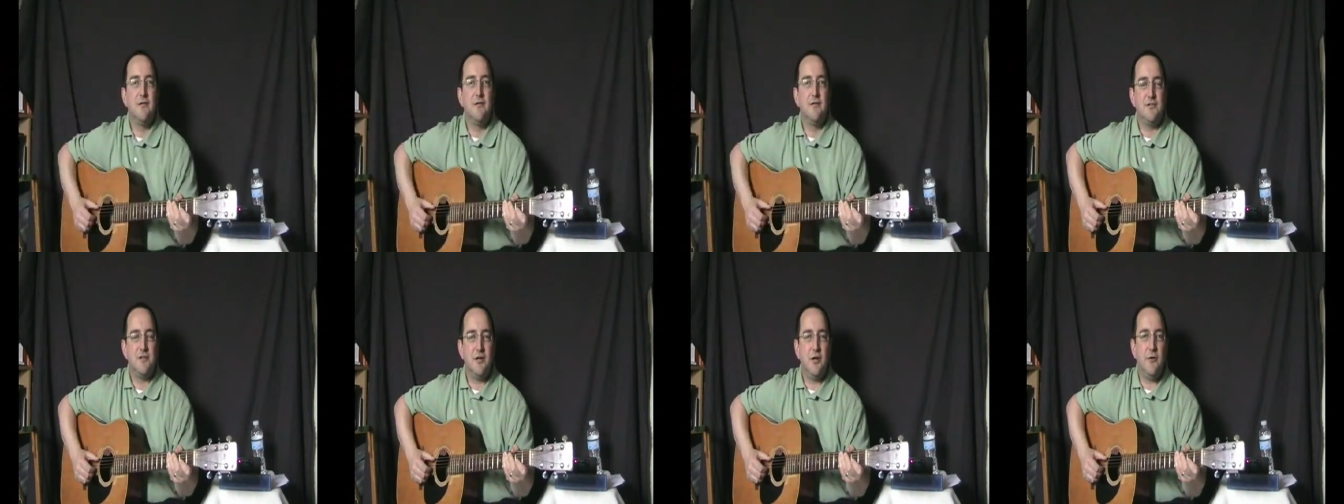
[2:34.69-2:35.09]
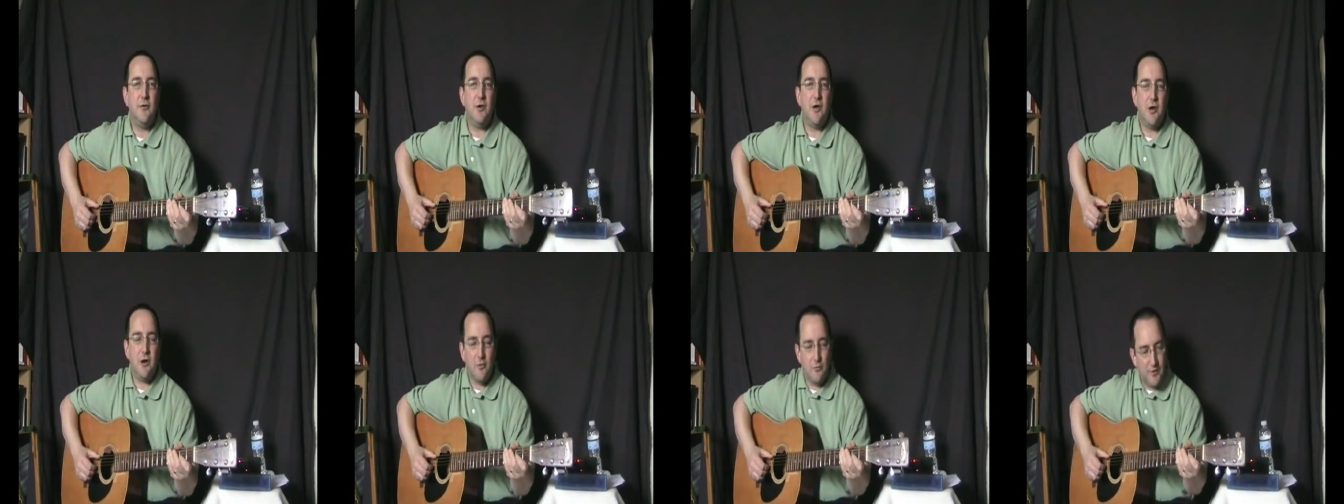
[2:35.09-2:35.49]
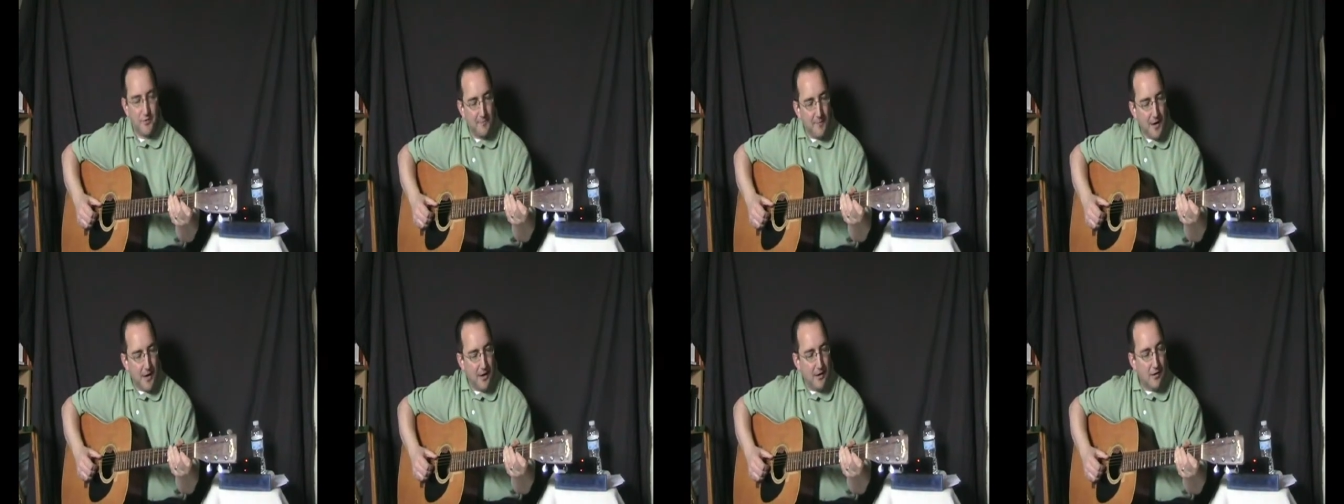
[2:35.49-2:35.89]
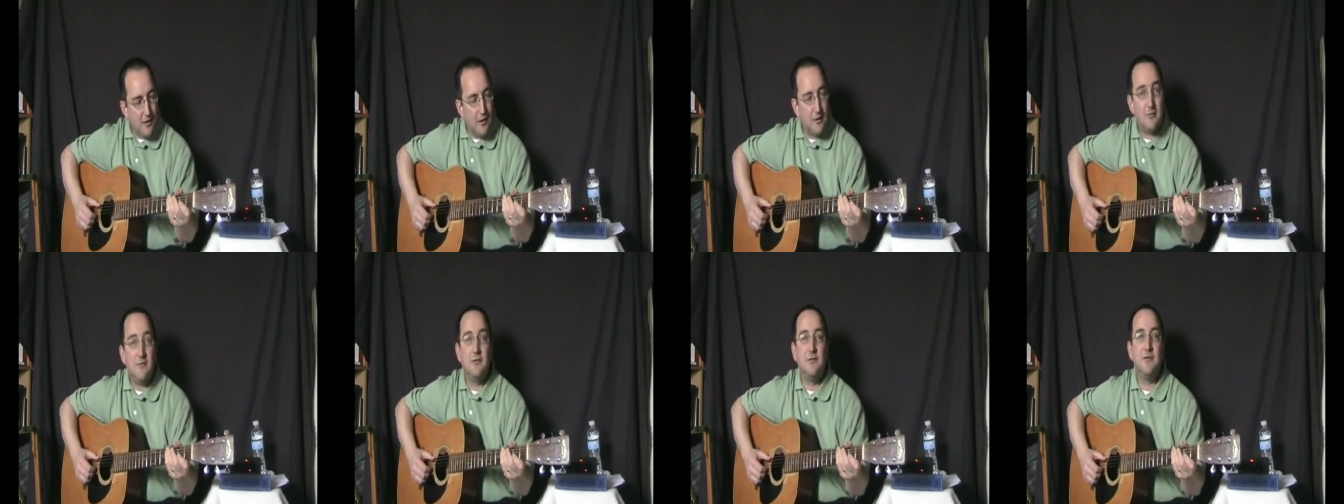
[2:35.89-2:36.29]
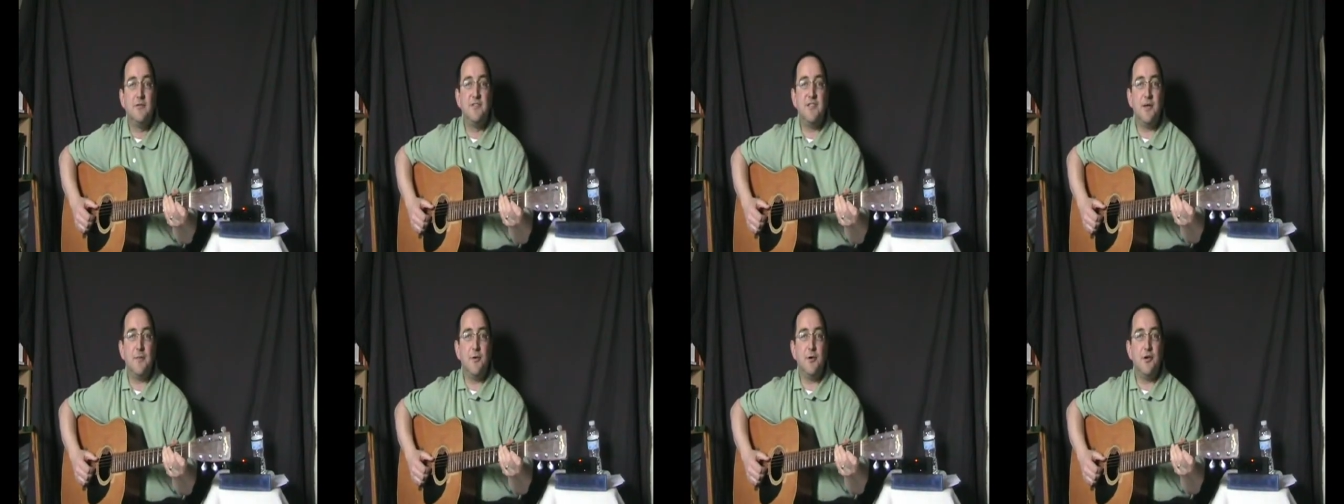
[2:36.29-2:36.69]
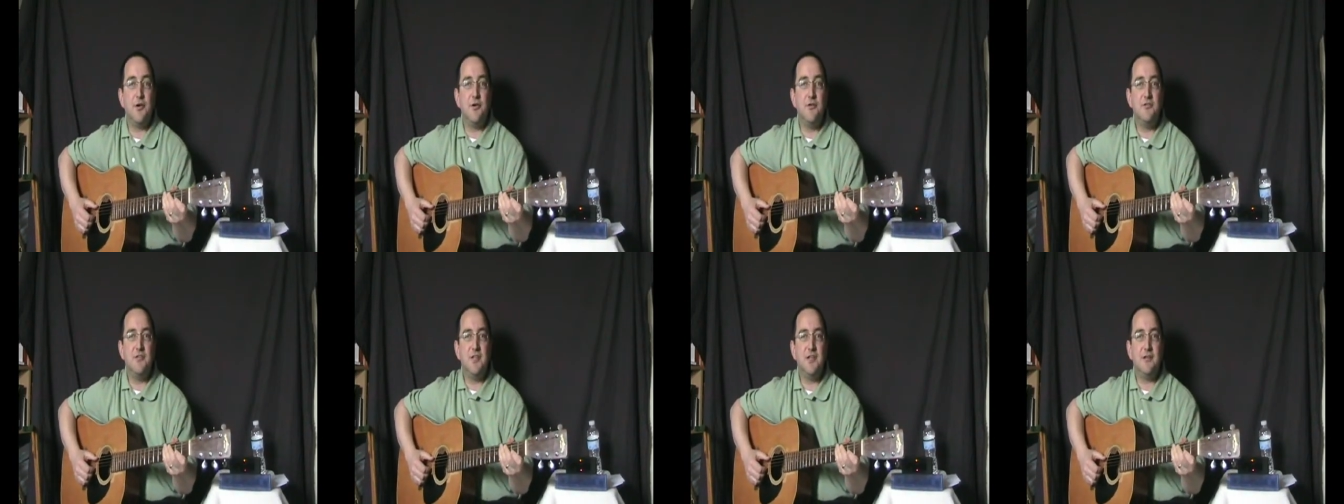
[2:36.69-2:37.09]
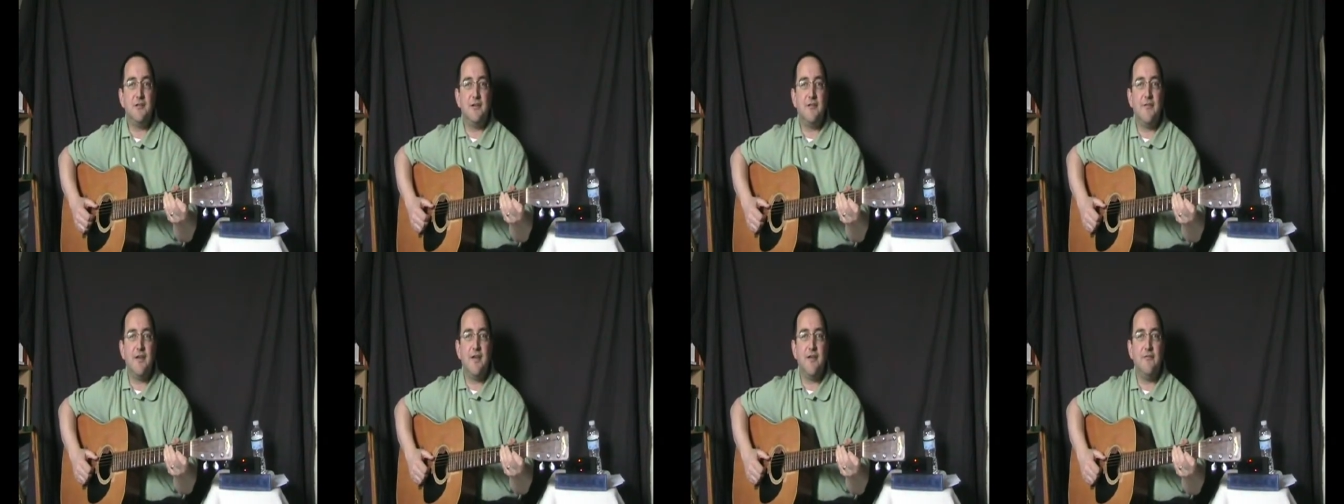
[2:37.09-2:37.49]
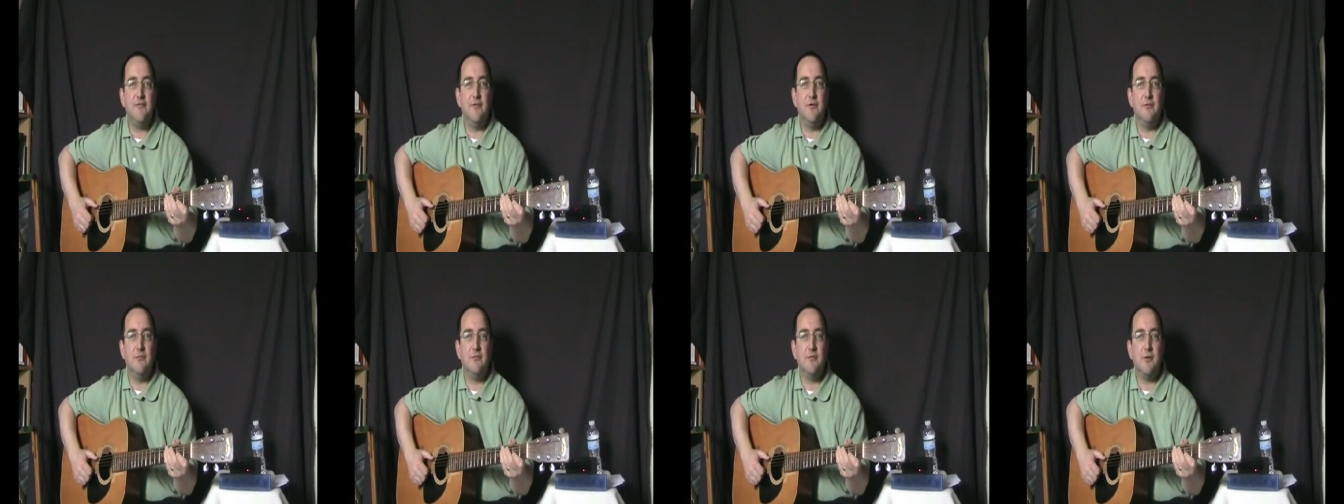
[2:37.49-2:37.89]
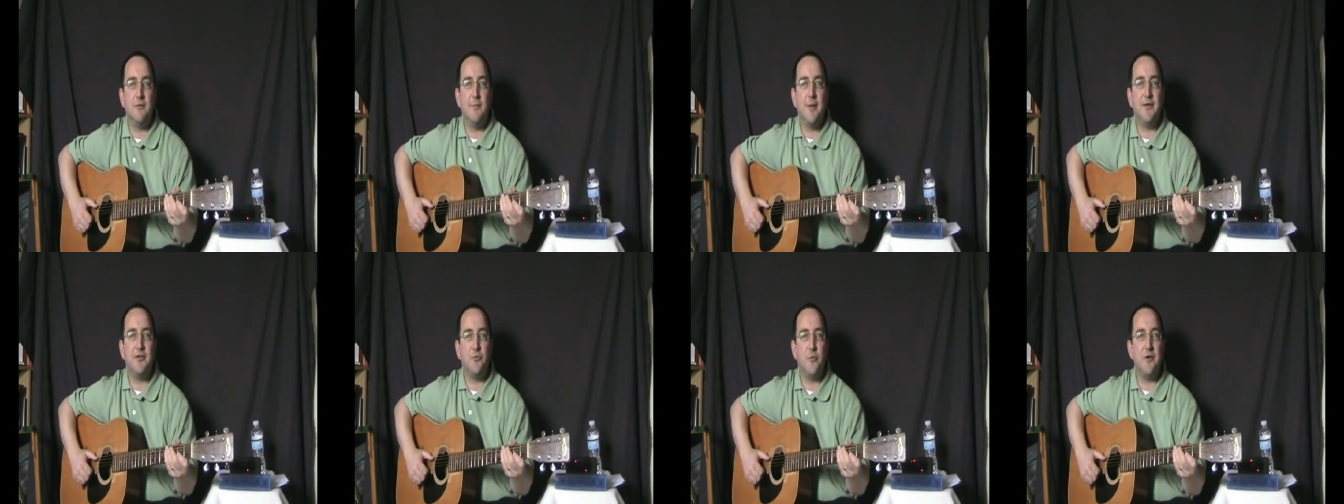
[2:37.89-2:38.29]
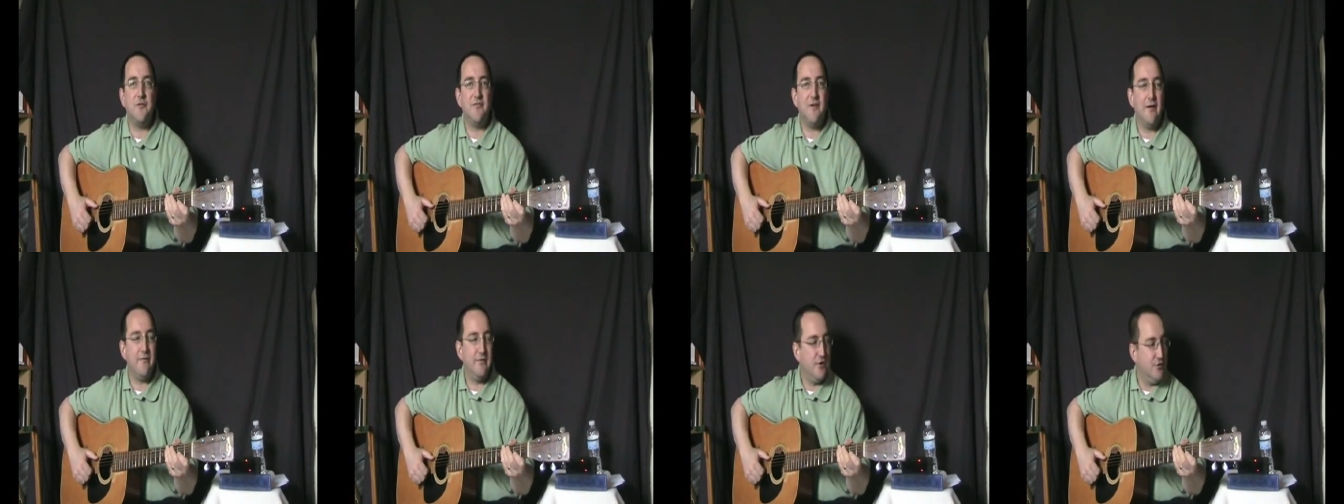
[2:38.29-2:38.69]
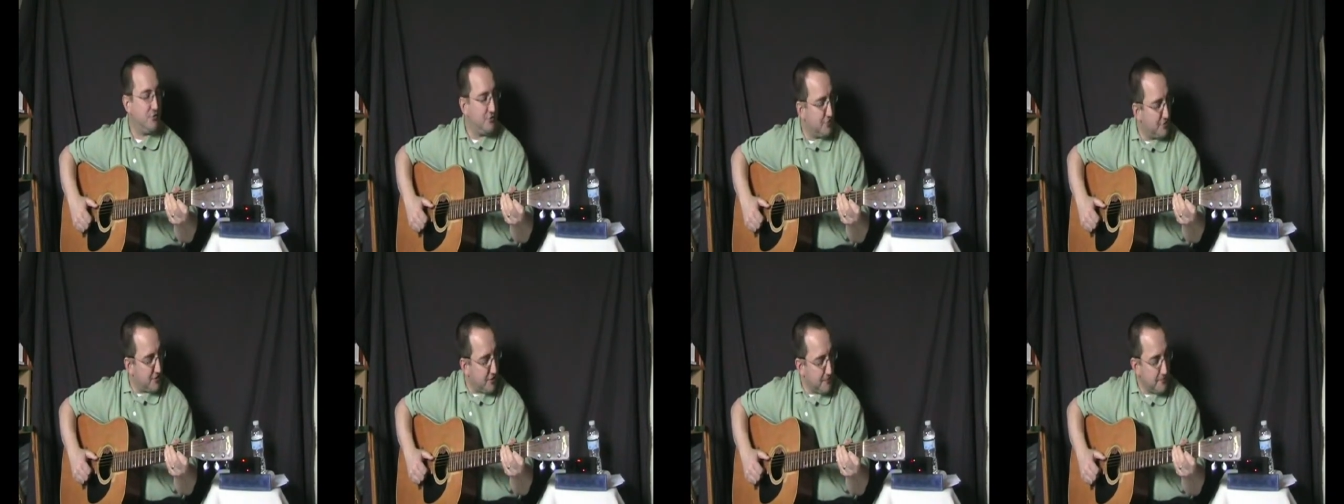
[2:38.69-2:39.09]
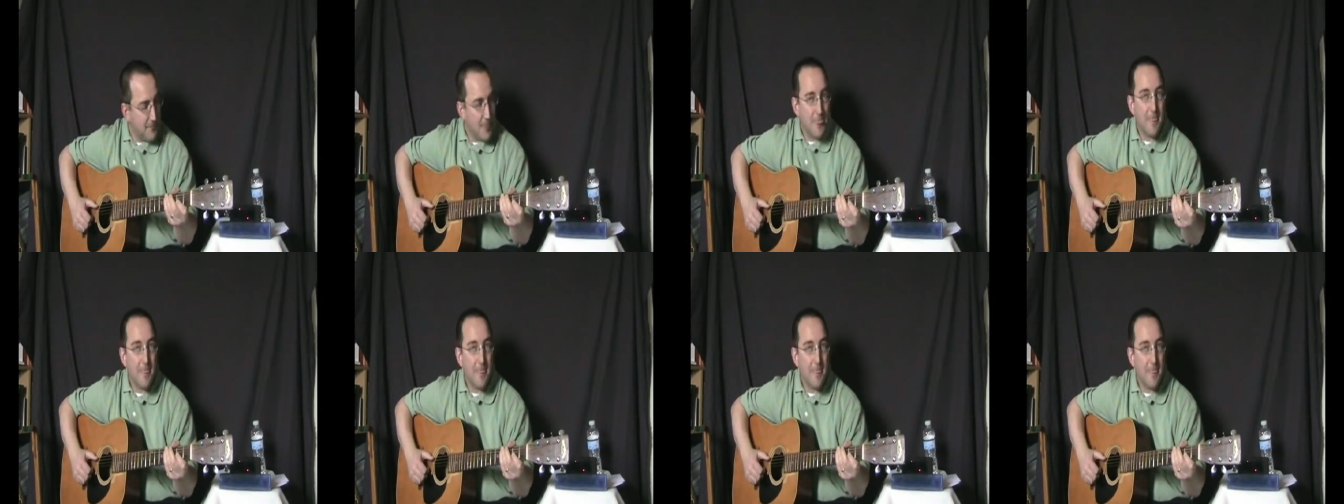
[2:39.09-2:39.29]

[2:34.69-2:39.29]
So here we are with my Sigma acoustic that I've had for about 25 years or so,